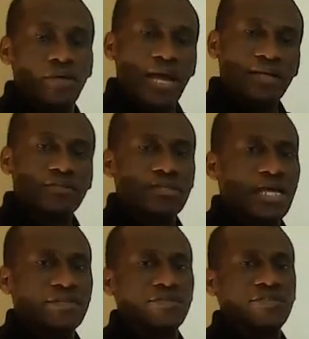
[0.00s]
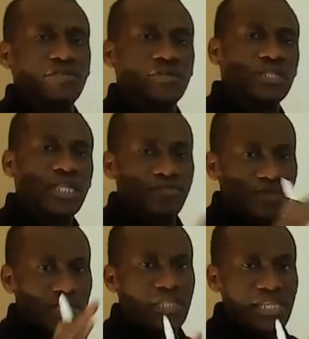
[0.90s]
As soon as you lift
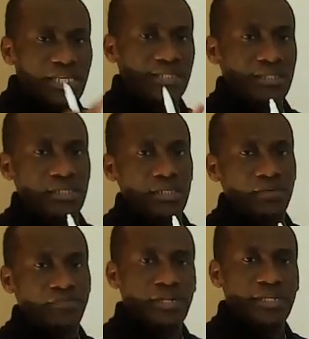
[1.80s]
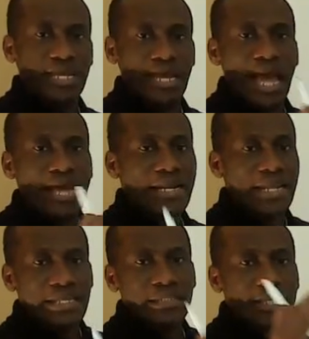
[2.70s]
the lid from the
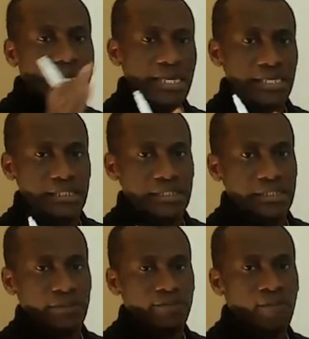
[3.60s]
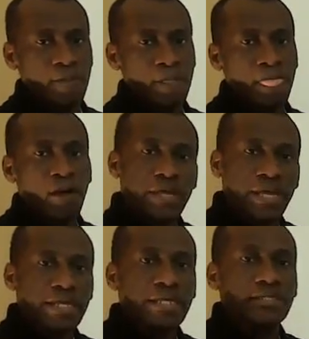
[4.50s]
carrying case,
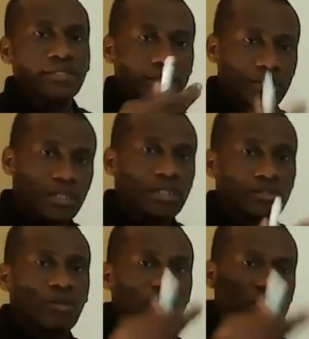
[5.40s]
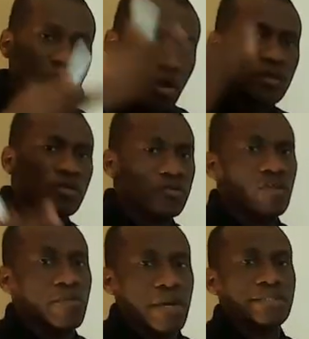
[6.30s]
okay, it turns on
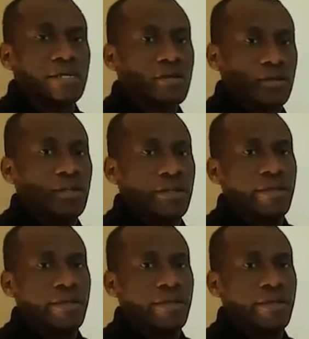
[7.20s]
automatically.